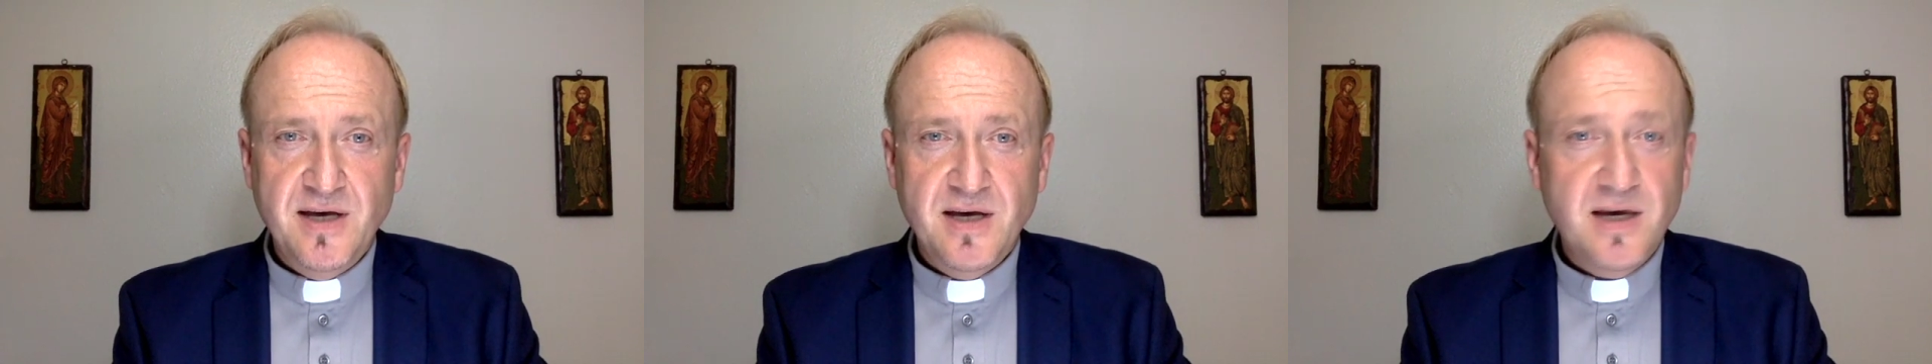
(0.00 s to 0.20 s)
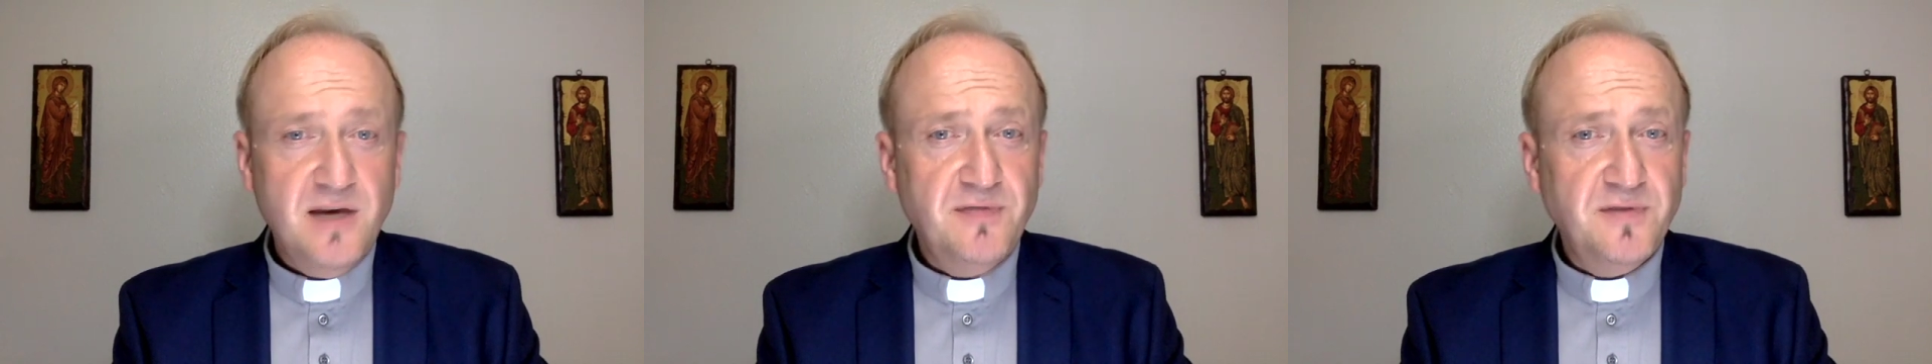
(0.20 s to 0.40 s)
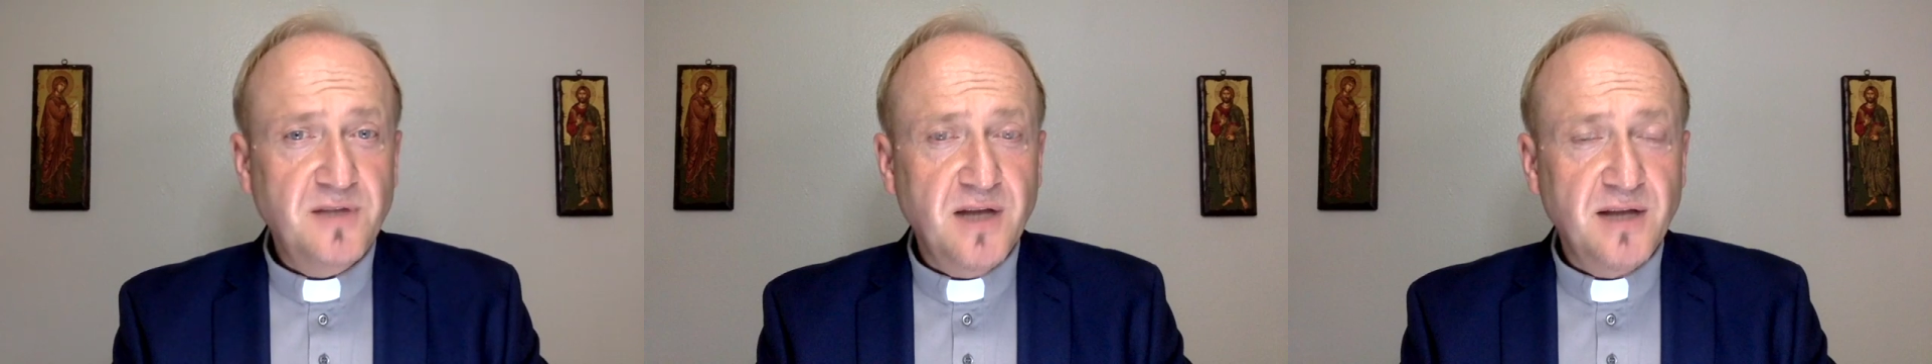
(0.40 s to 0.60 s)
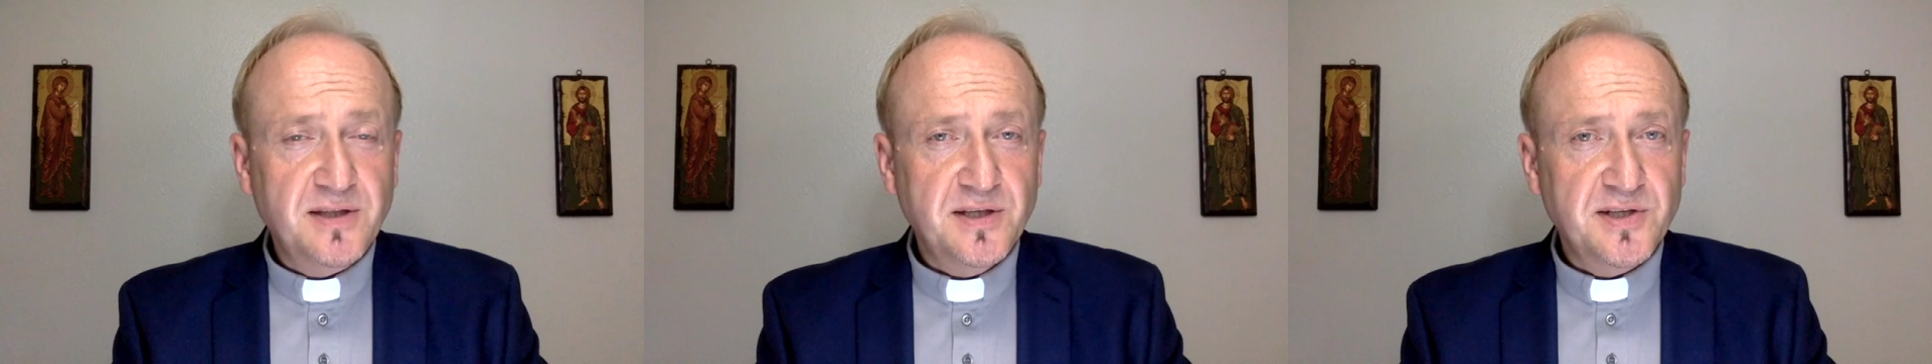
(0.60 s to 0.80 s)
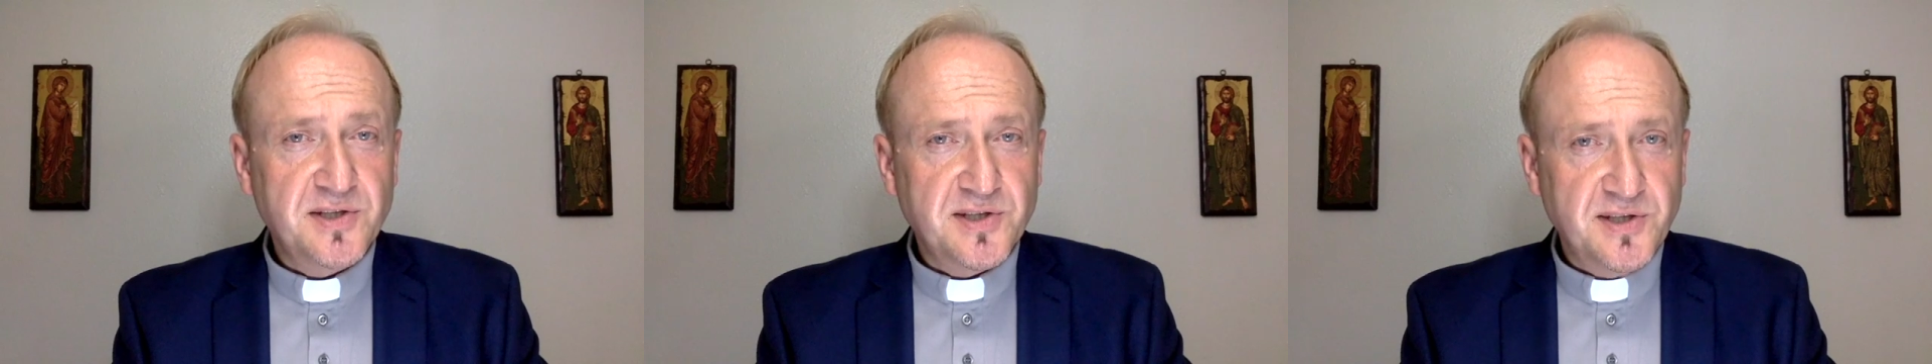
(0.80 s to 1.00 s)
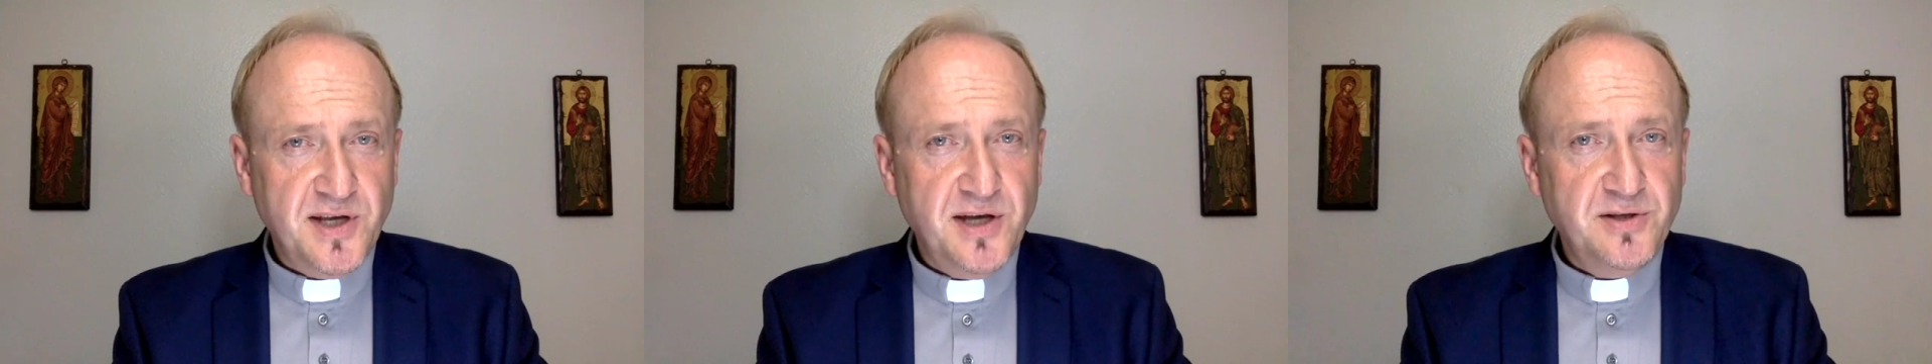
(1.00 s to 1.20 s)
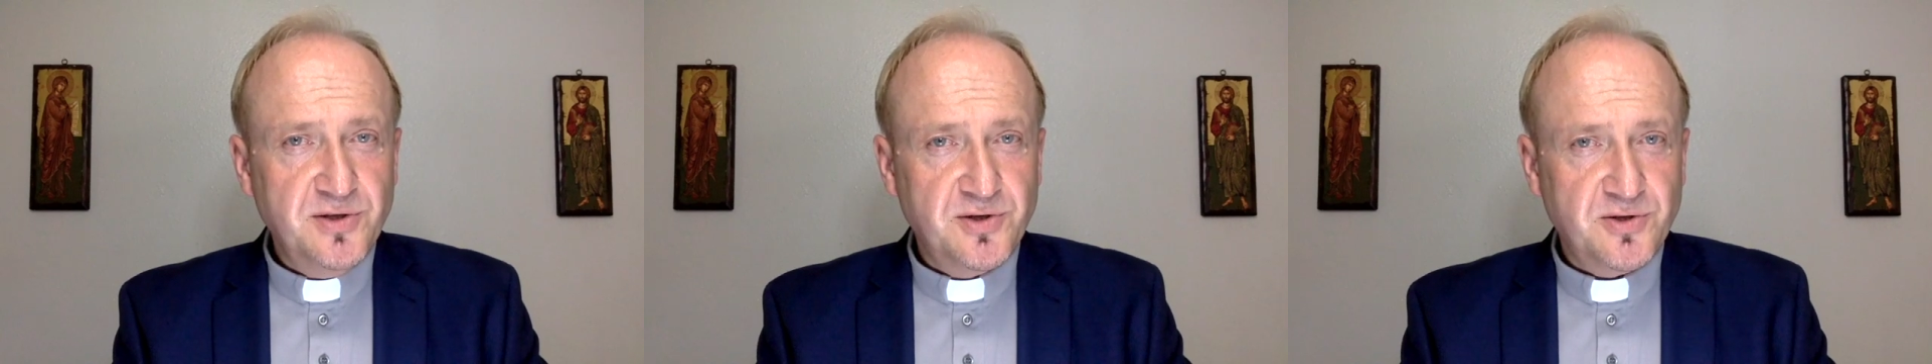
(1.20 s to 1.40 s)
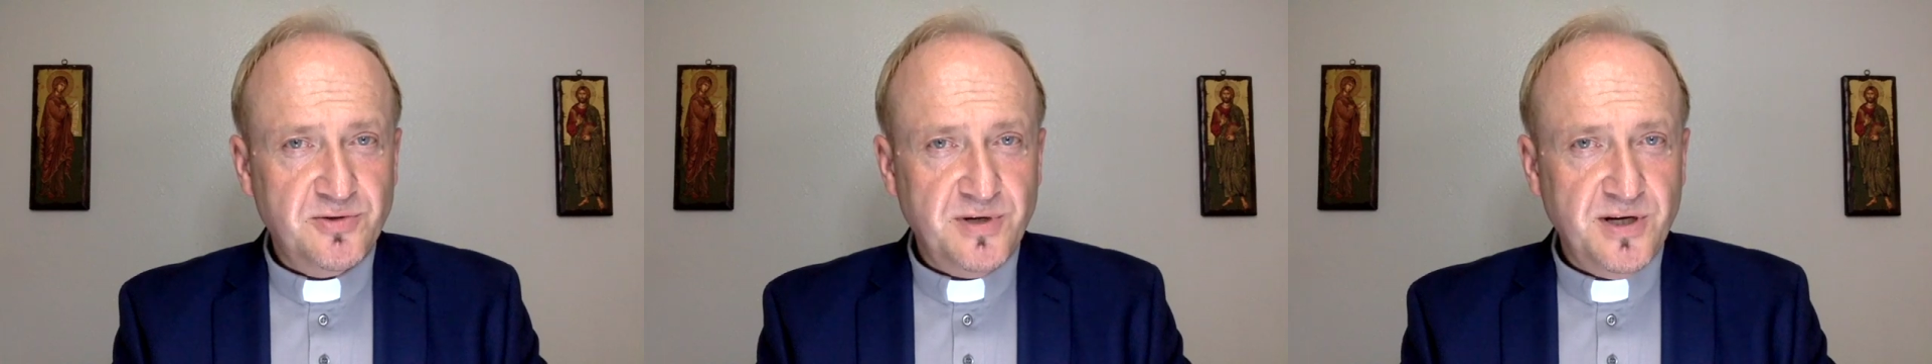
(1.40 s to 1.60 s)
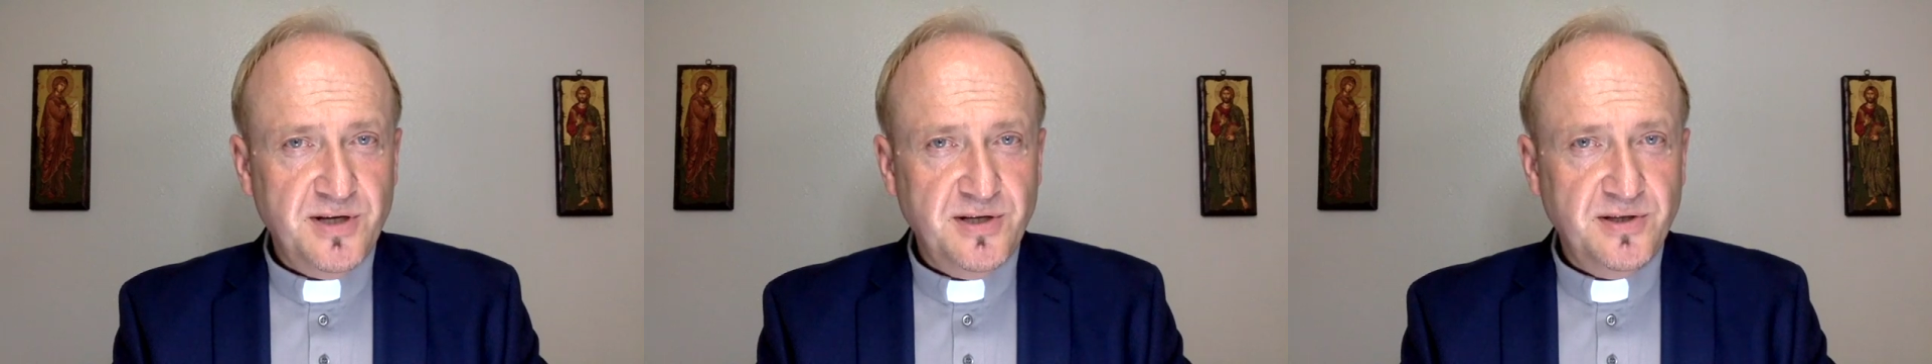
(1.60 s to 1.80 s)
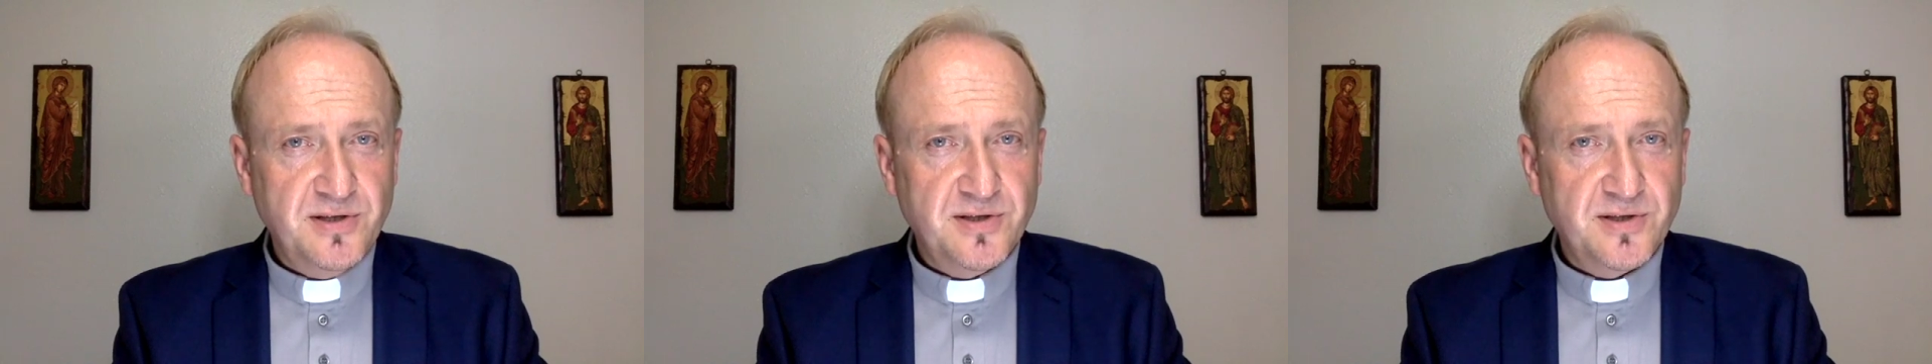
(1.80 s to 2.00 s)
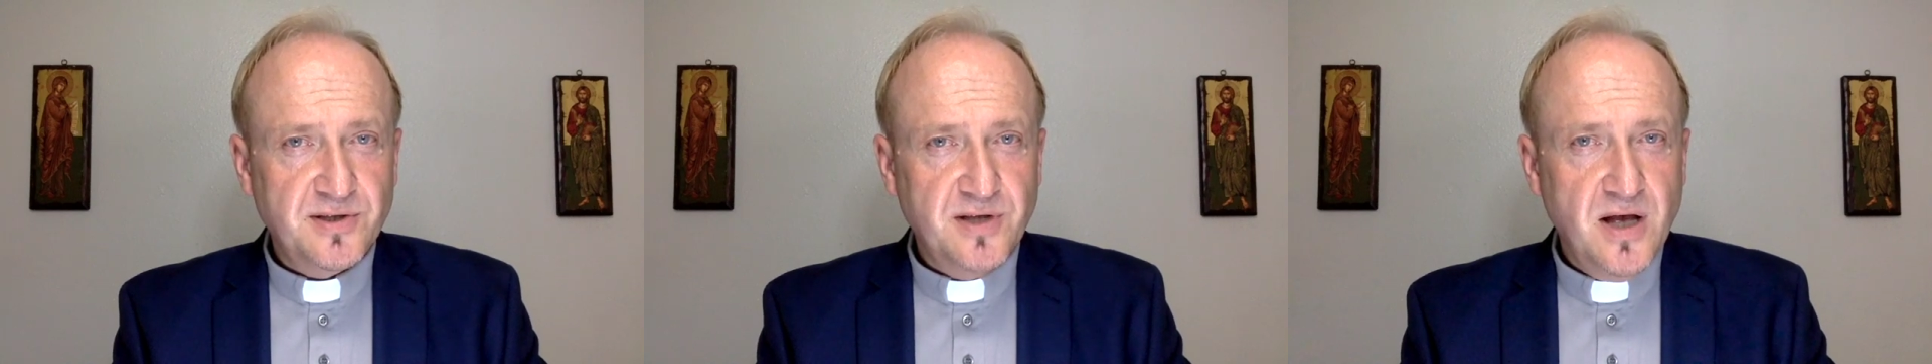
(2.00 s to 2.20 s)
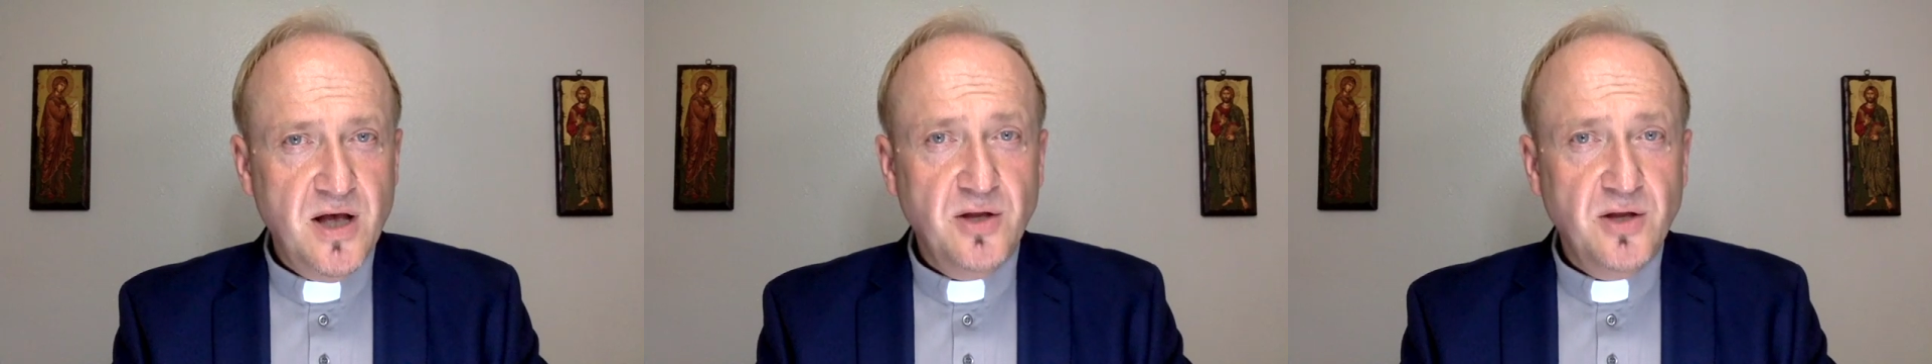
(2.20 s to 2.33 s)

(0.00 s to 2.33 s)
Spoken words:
if not centuries,